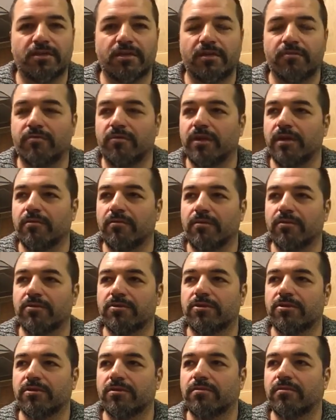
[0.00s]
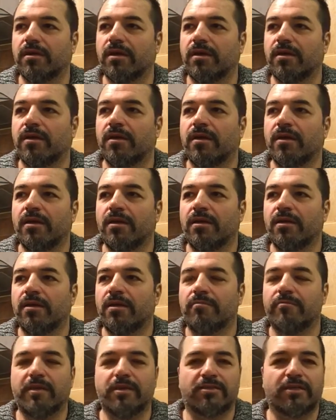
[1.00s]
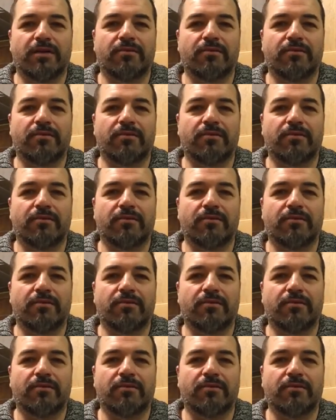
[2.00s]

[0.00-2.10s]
I didn't really want to uh, miss